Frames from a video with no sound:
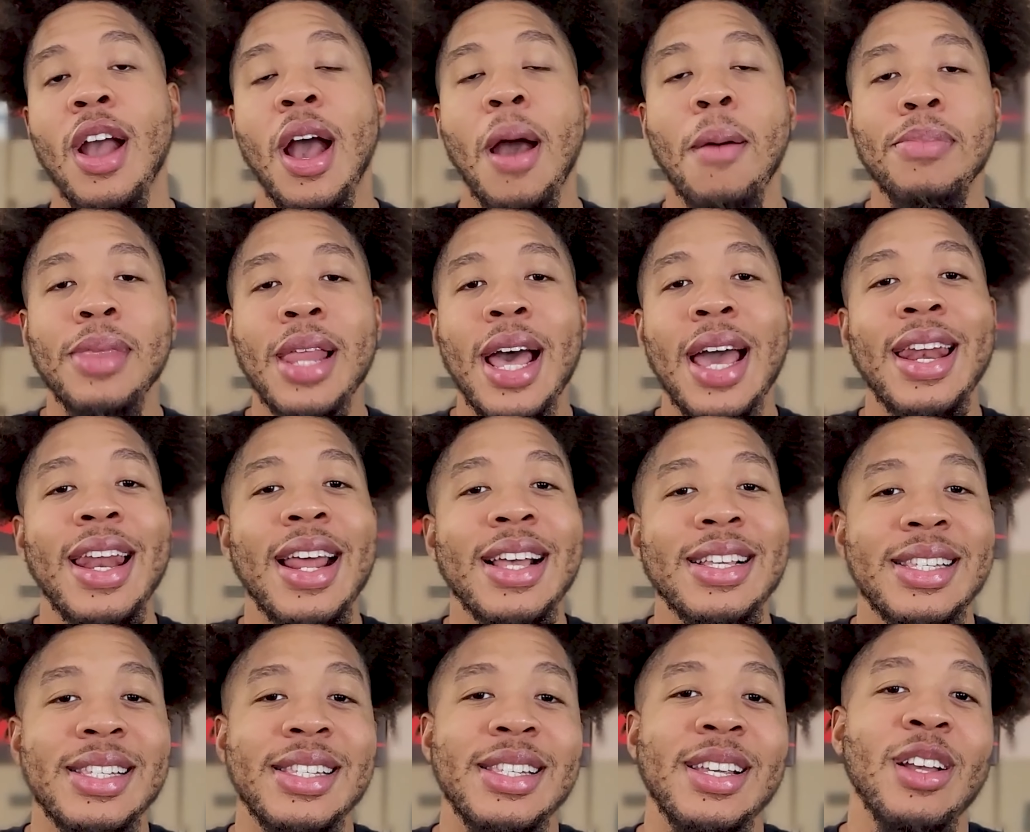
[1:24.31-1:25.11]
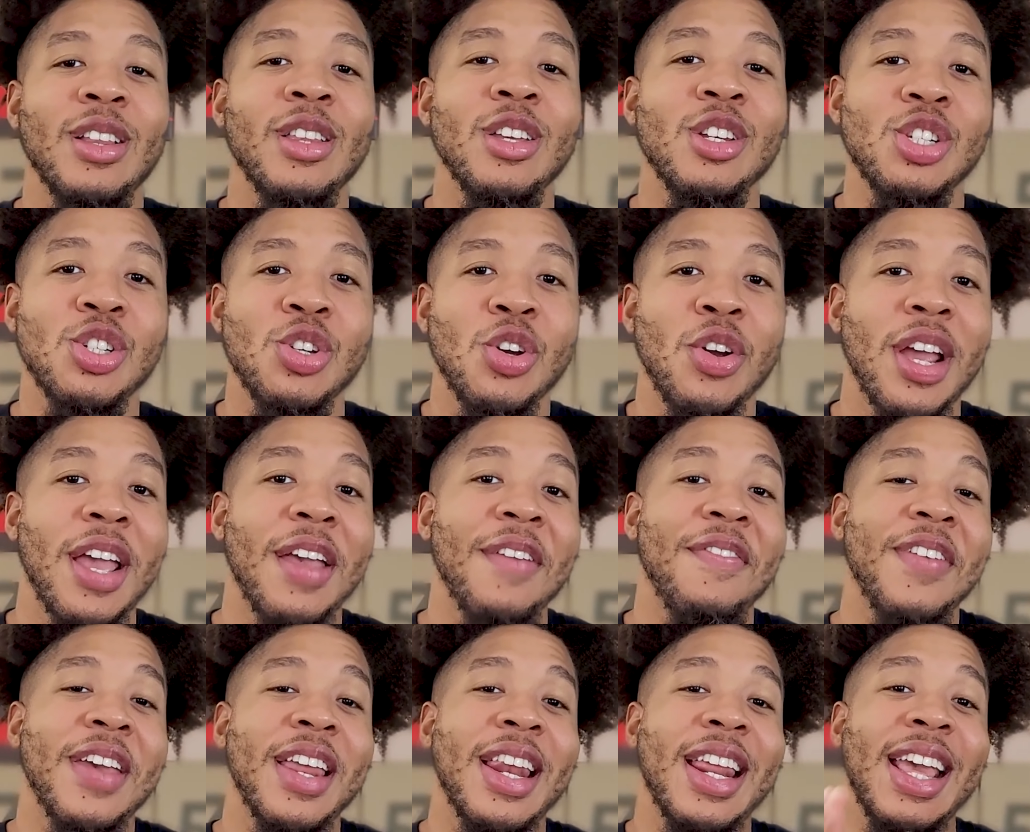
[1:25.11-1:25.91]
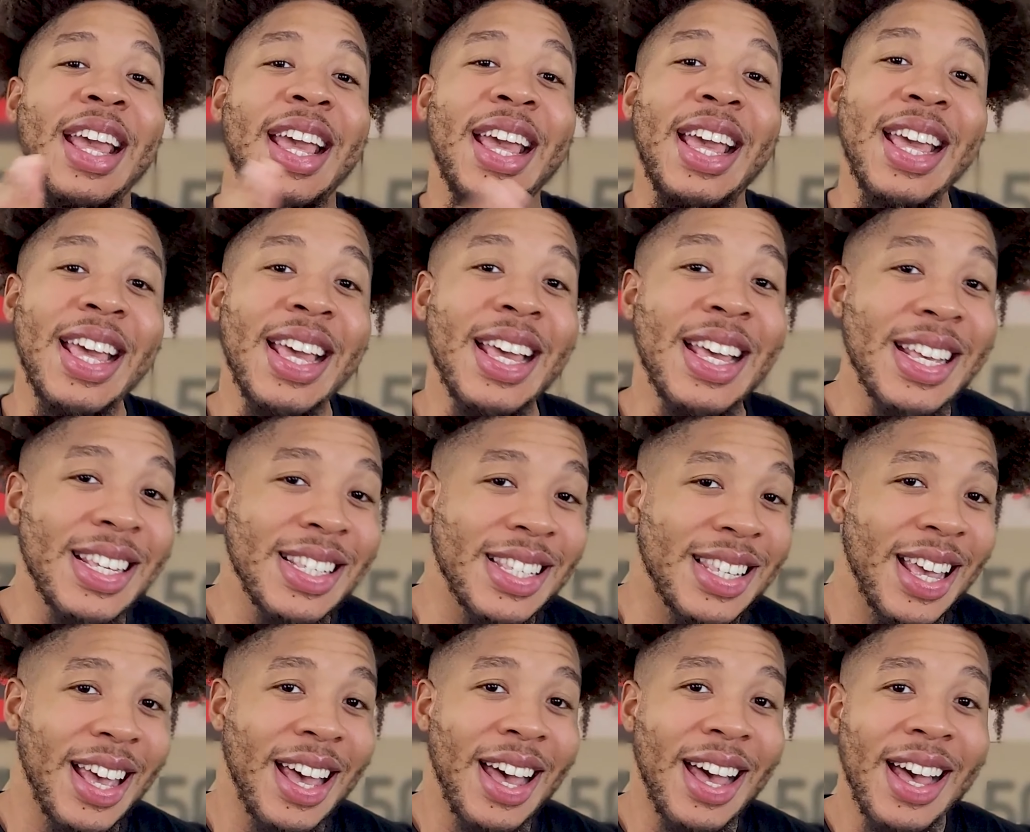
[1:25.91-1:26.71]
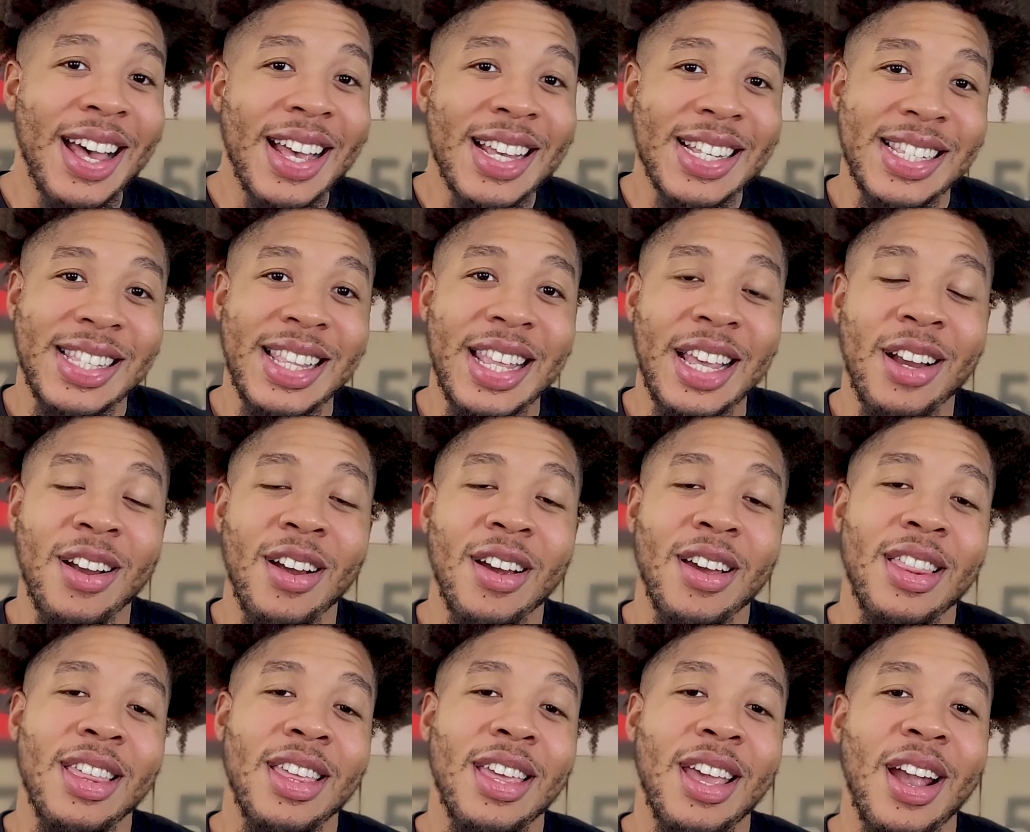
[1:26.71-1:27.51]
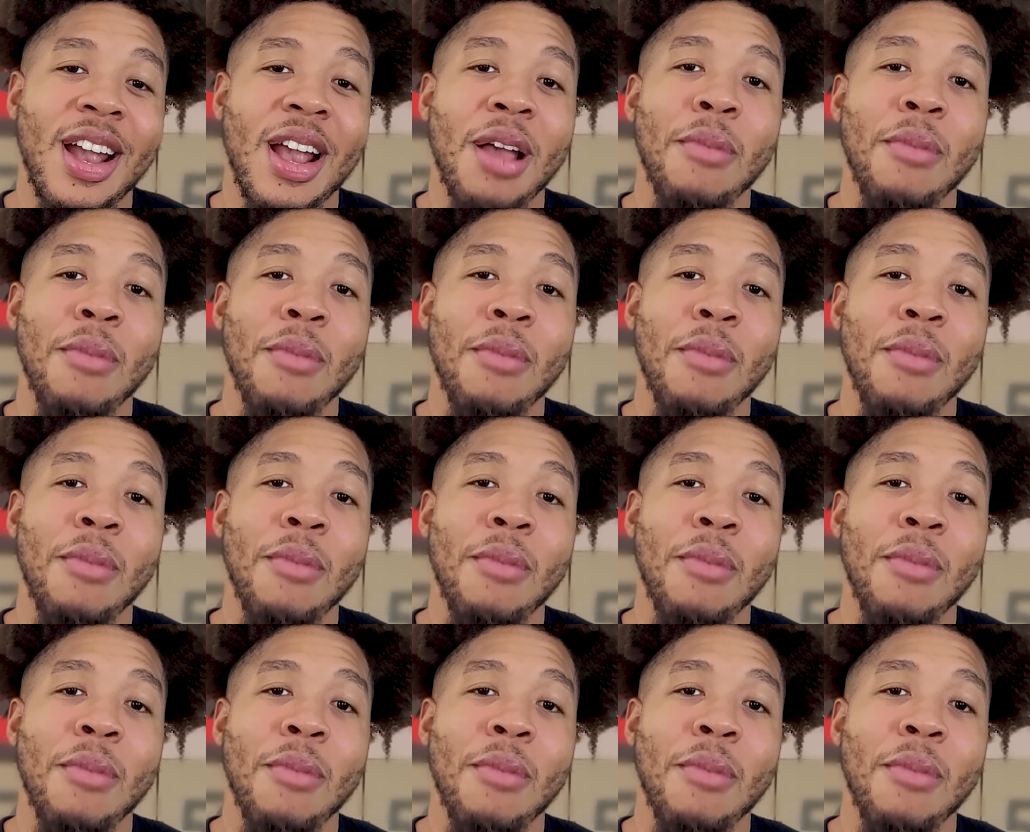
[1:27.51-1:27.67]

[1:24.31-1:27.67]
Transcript: I'm not necessarily sure if it is Sneaker of the Year,